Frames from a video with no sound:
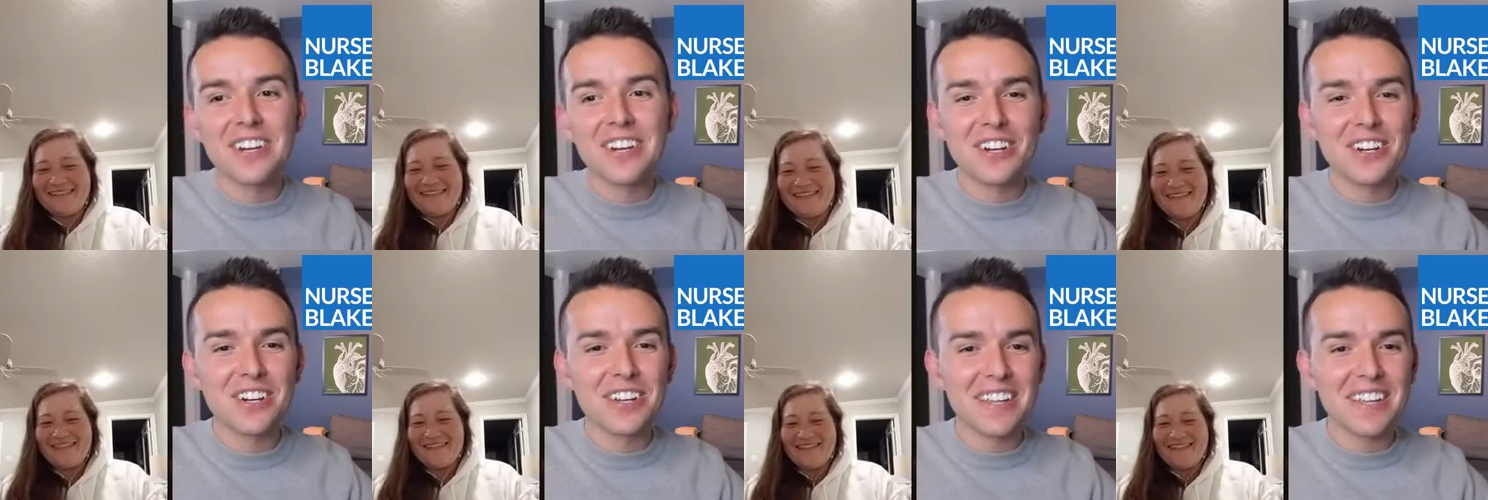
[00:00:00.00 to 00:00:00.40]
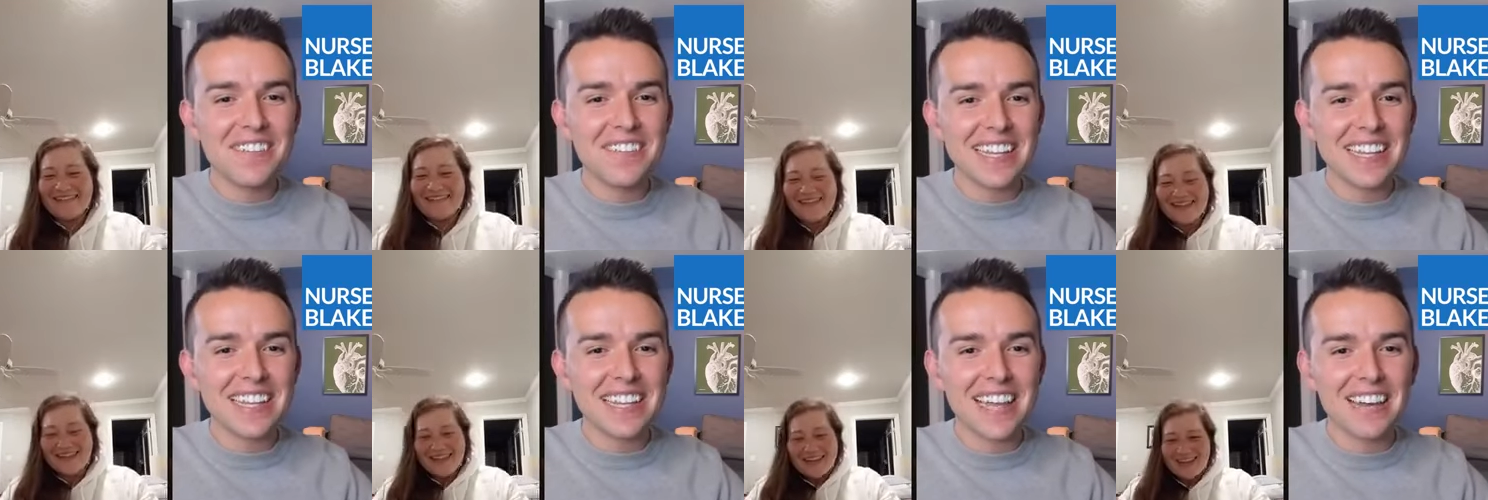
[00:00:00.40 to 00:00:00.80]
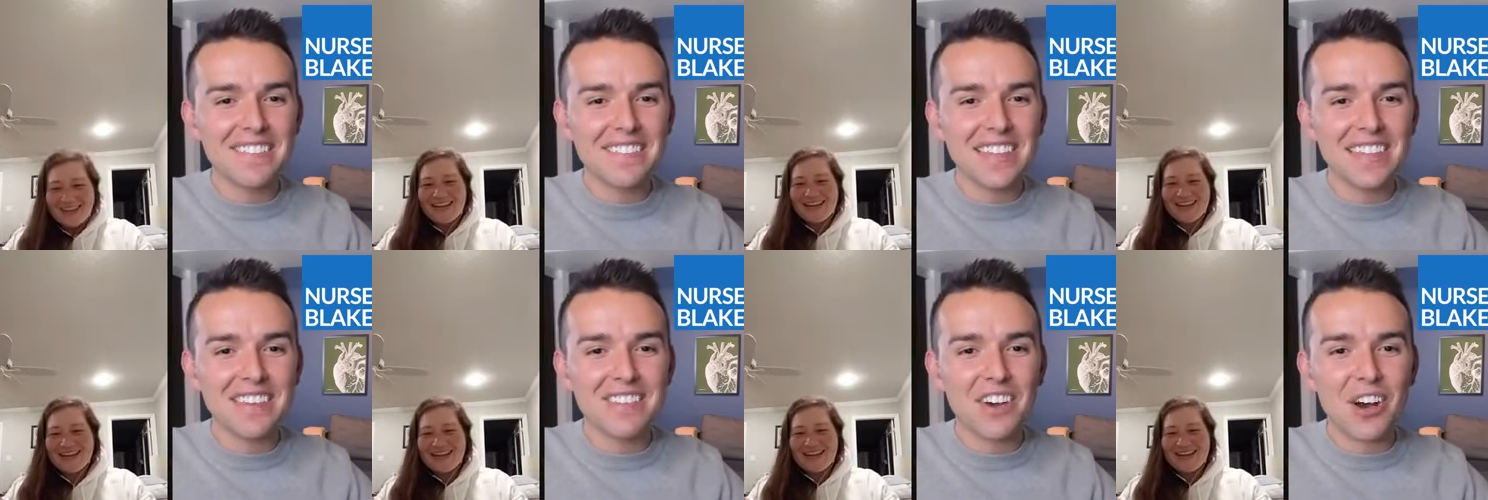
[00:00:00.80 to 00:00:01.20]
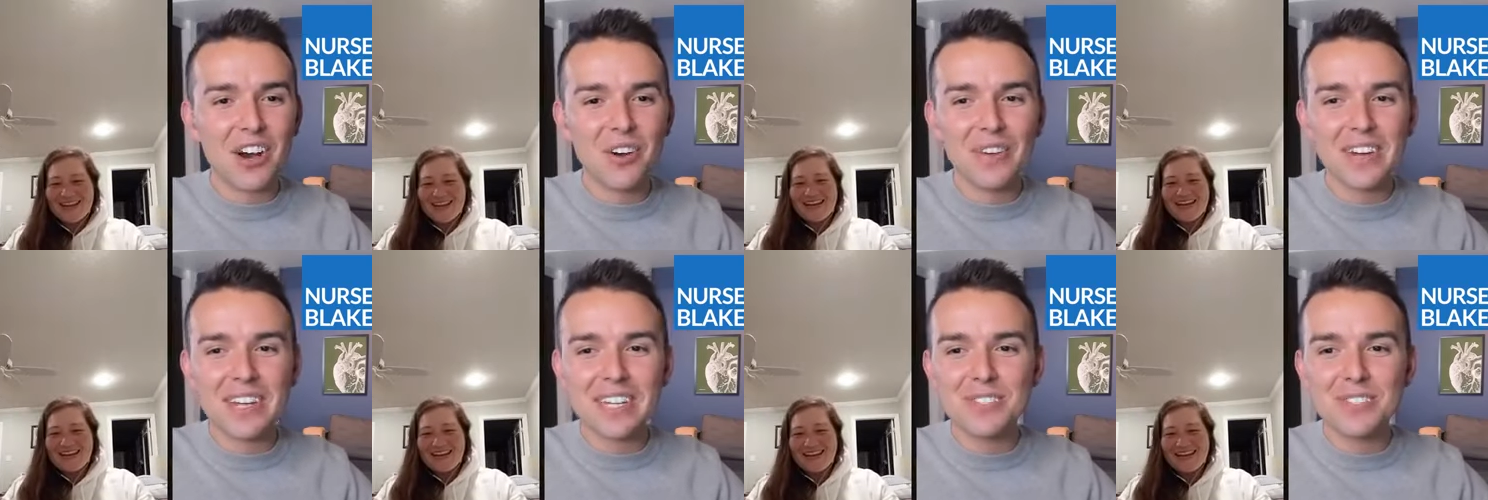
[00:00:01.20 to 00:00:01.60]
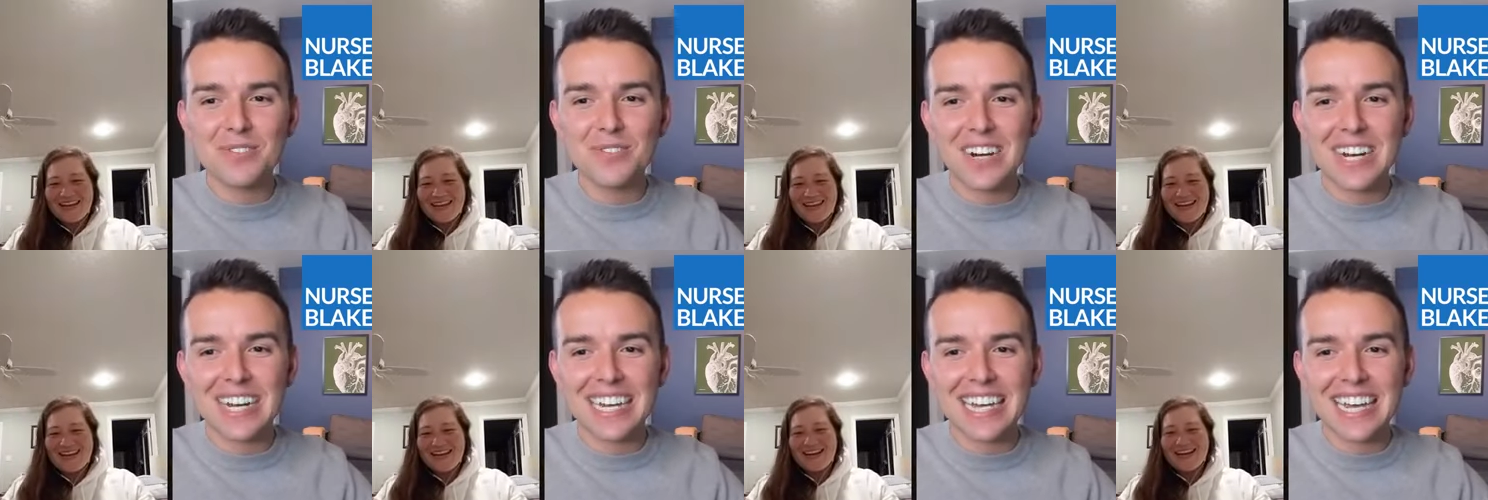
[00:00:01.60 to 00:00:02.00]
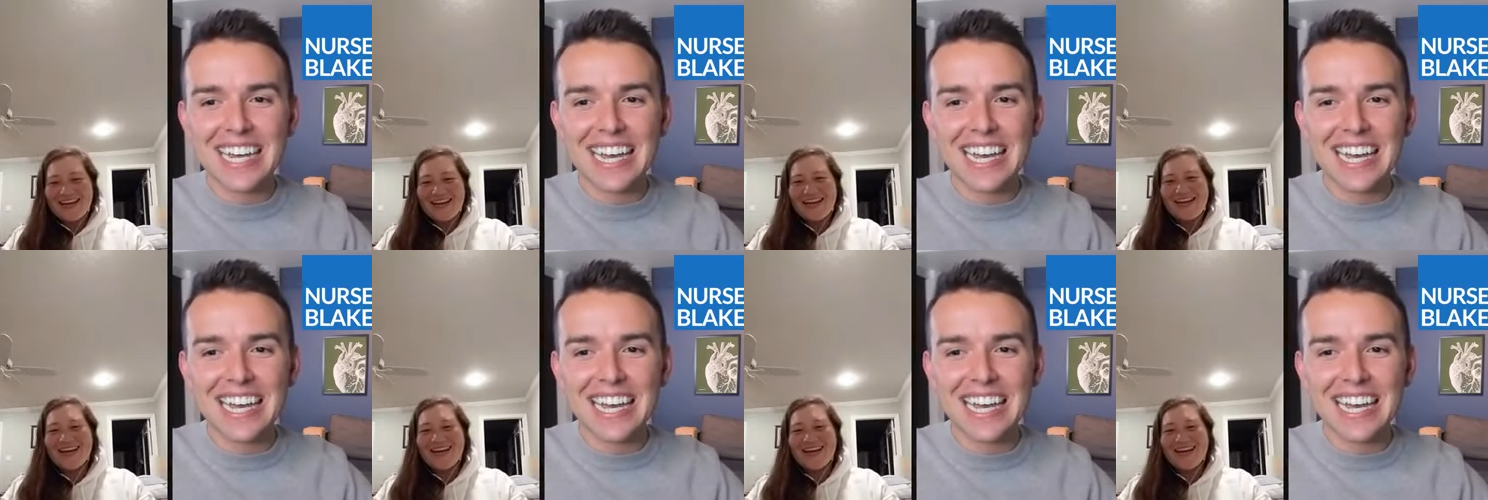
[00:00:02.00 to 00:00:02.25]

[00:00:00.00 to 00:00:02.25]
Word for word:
Speaker 1: You're, you're, living the life they've always wanted.